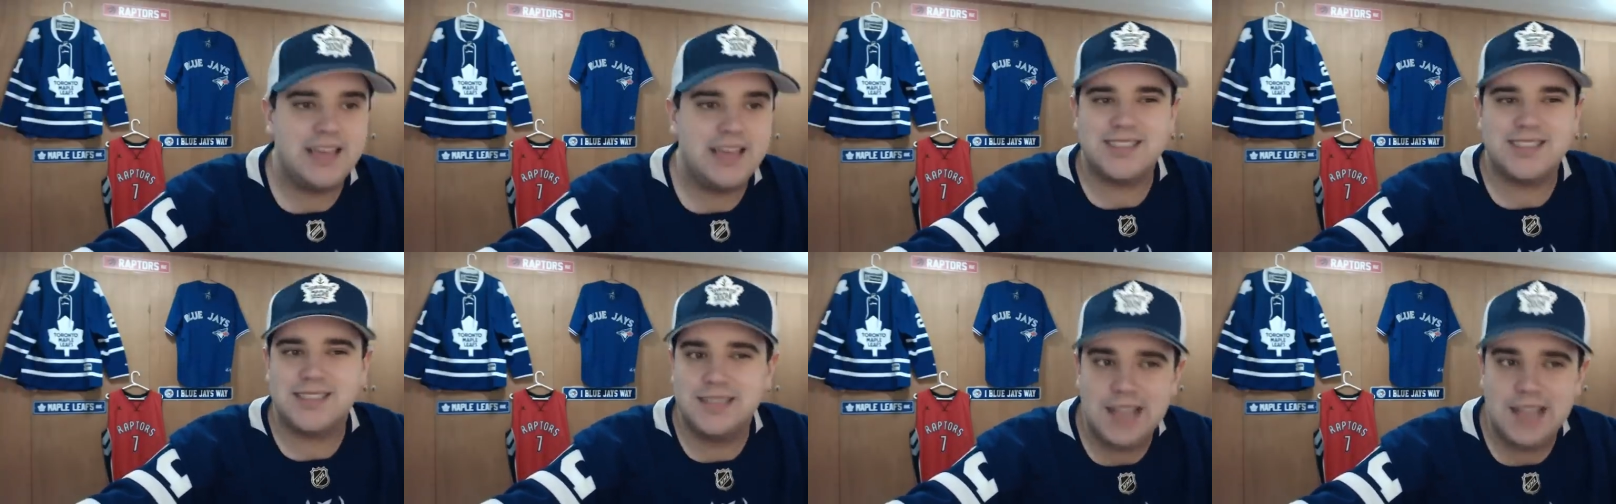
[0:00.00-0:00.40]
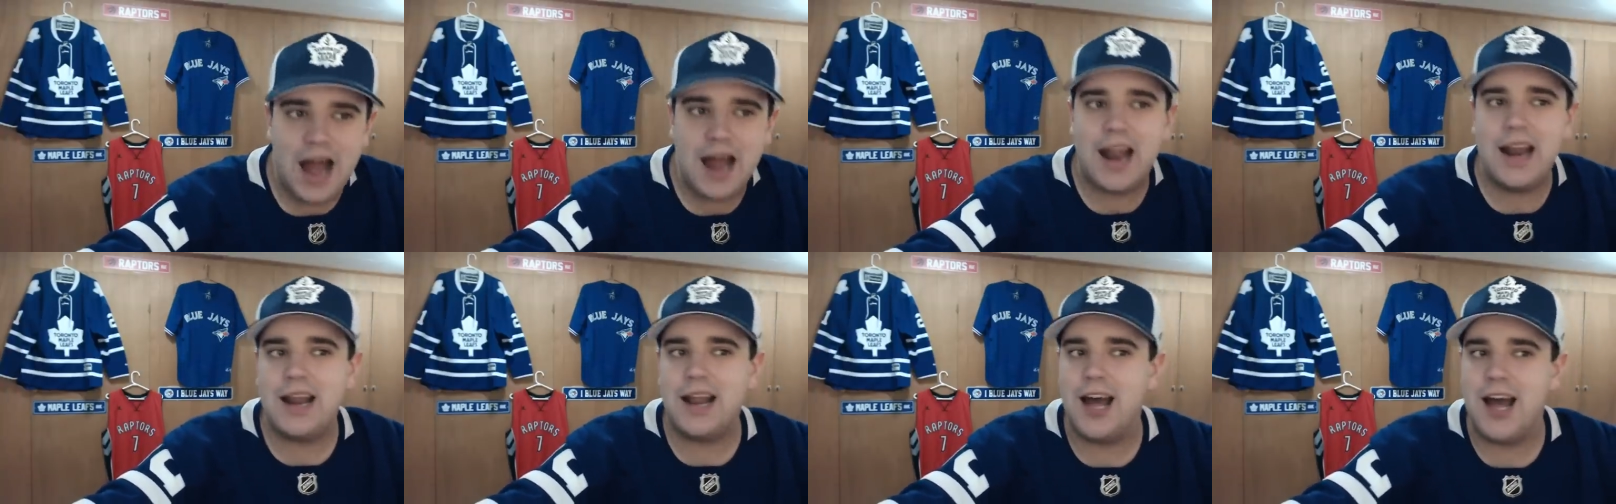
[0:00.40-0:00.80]
he's
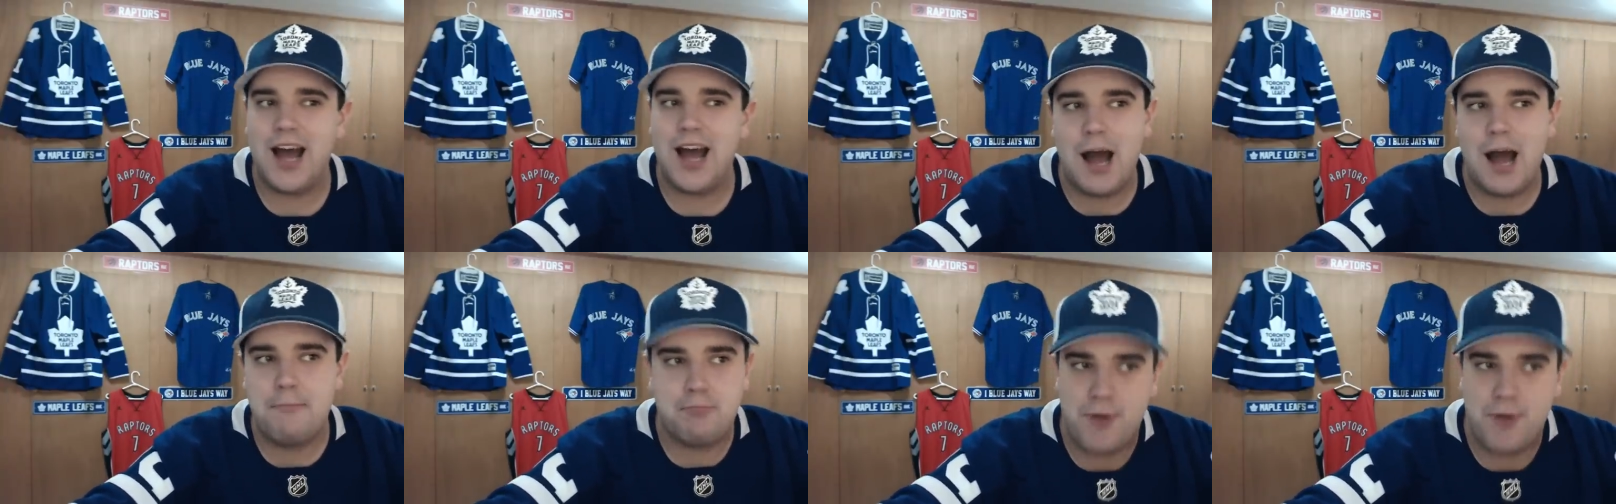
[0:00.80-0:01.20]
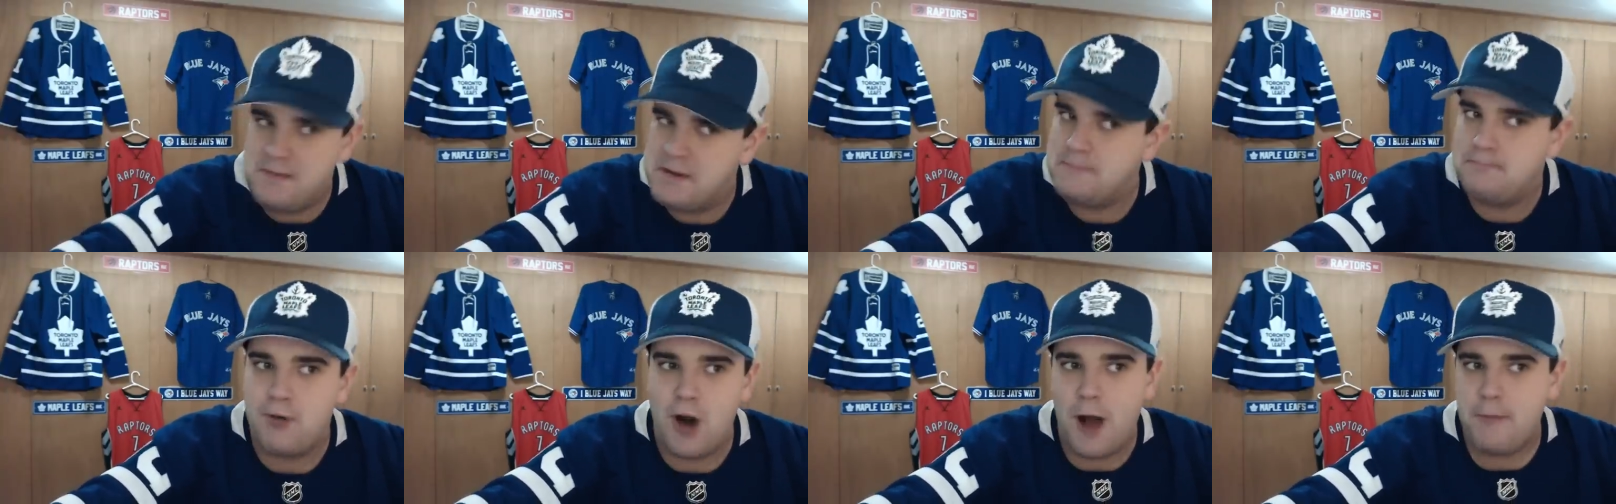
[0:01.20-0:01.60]
not a prim
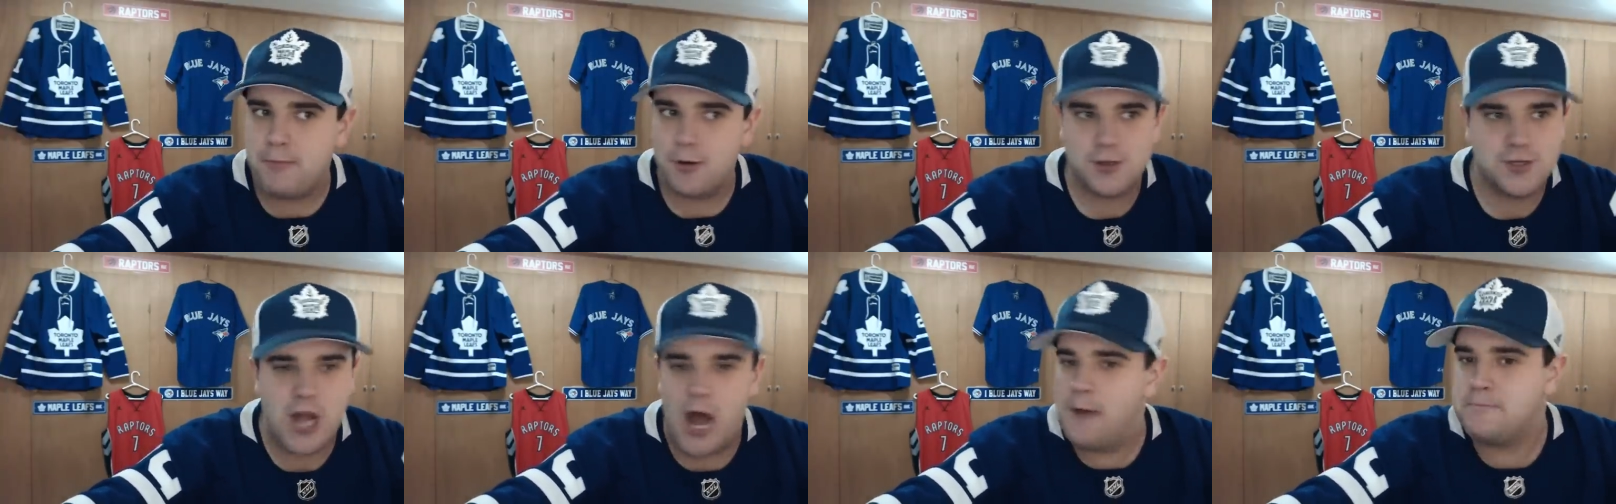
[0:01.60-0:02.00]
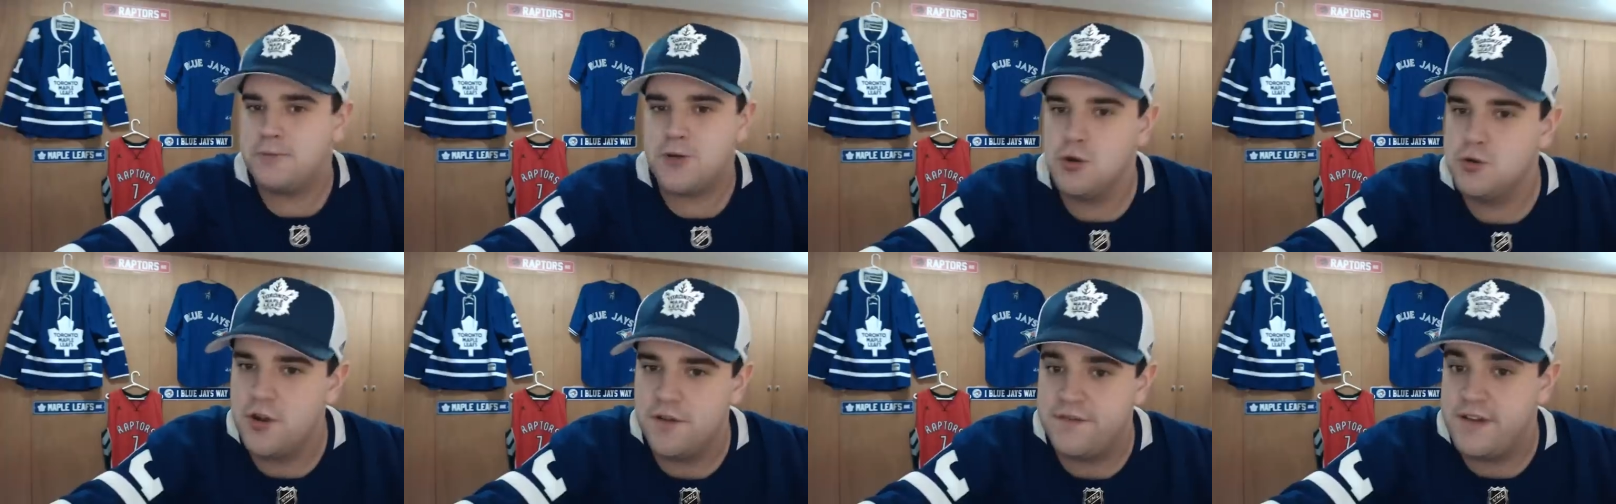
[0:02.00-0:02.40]
and proper
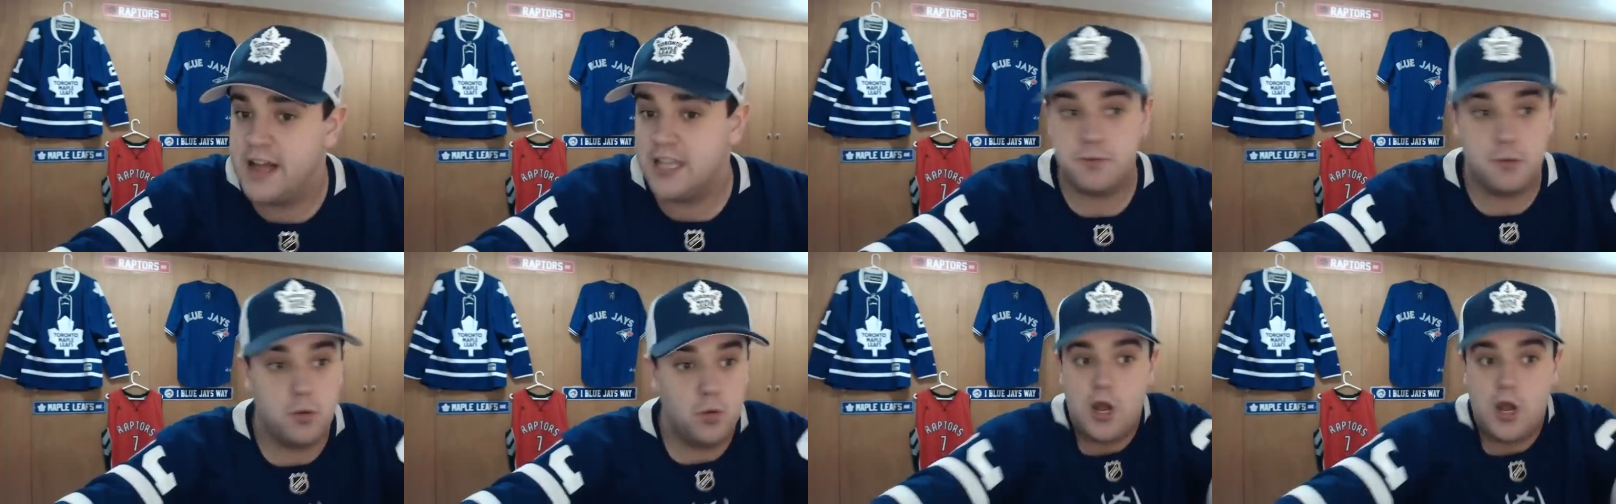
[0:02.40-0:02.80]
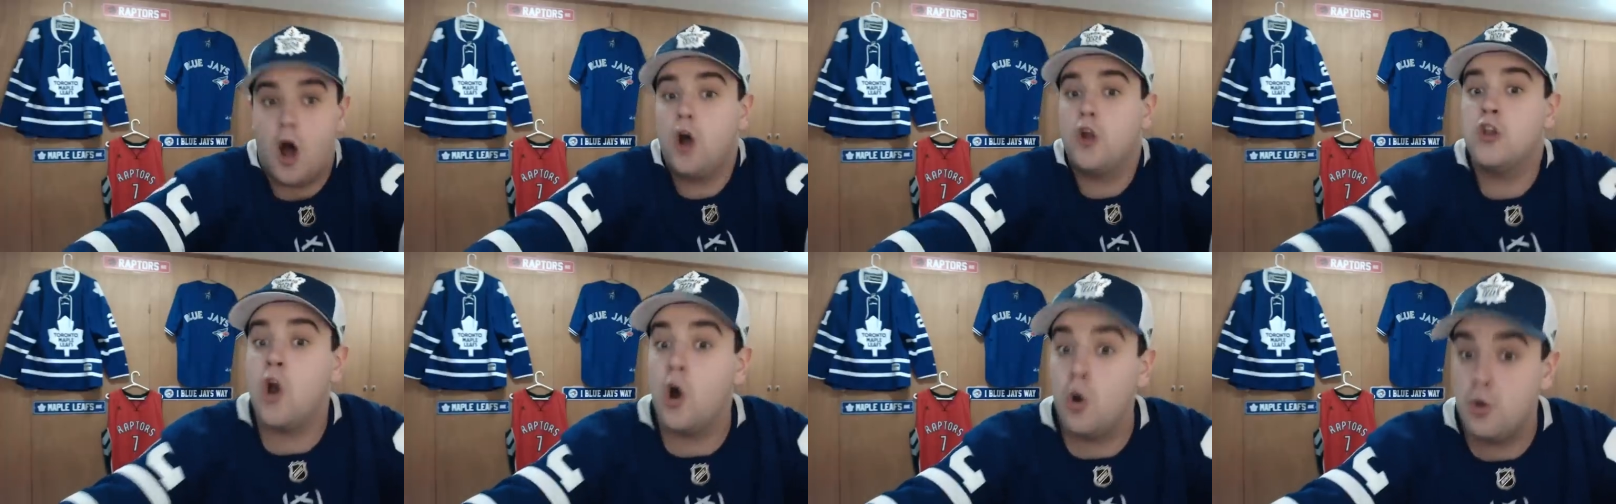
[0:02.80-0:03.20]
top-two defenseman. We
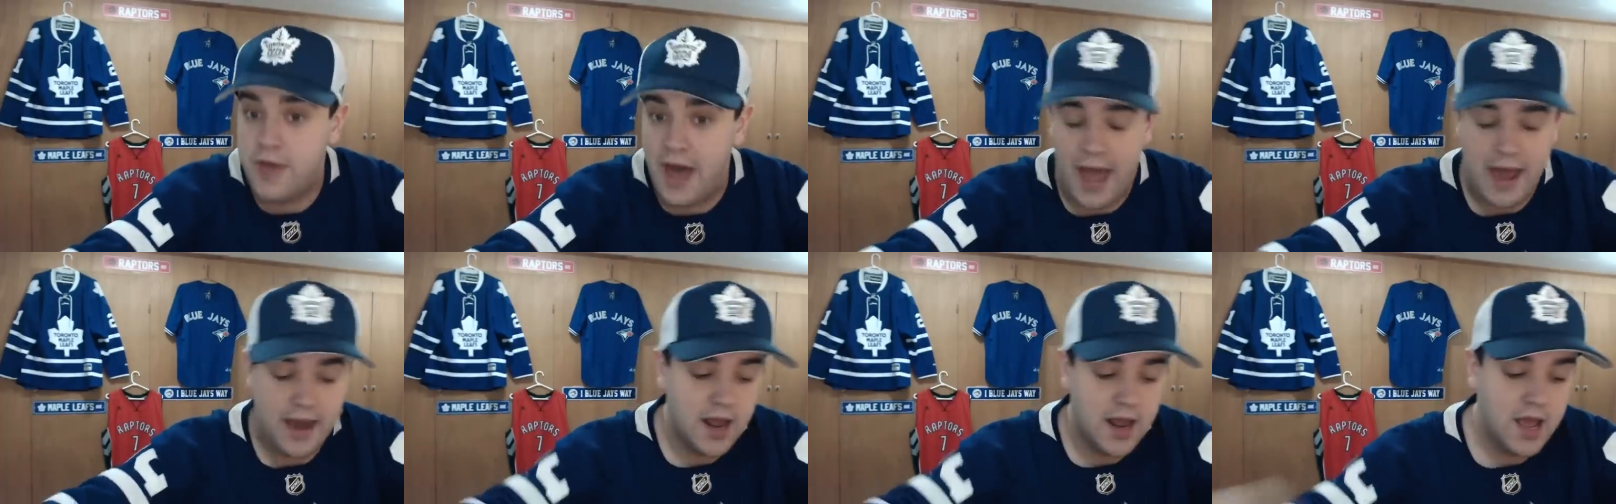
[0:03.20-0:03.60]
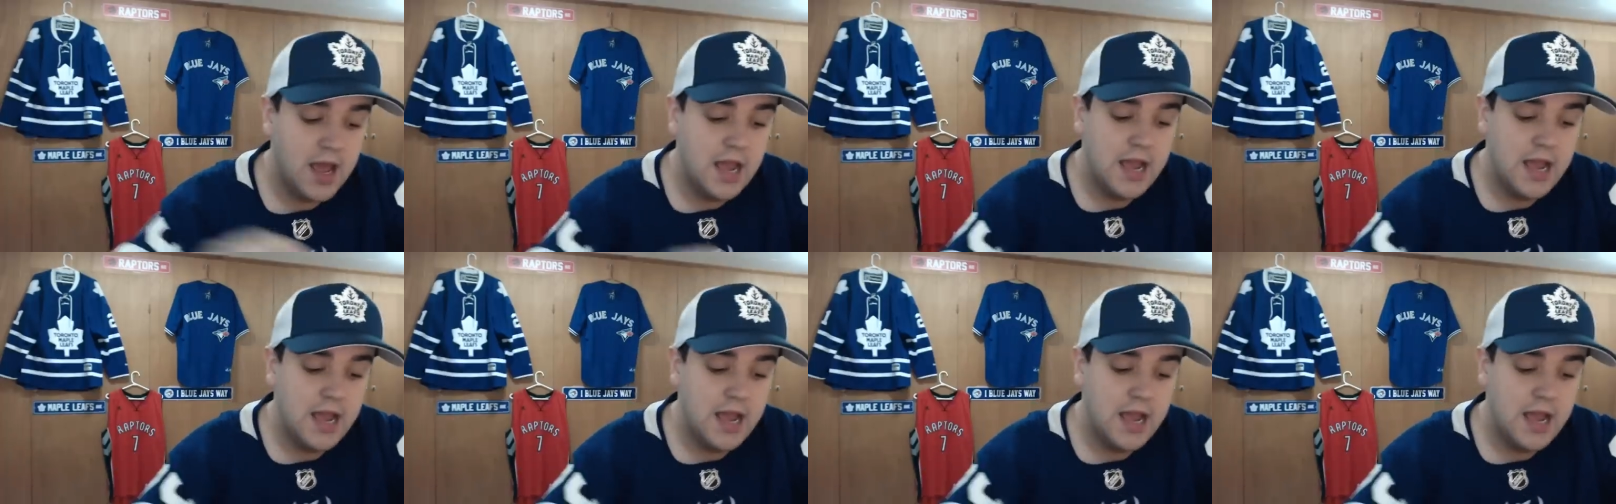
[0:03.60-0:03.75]
all know that.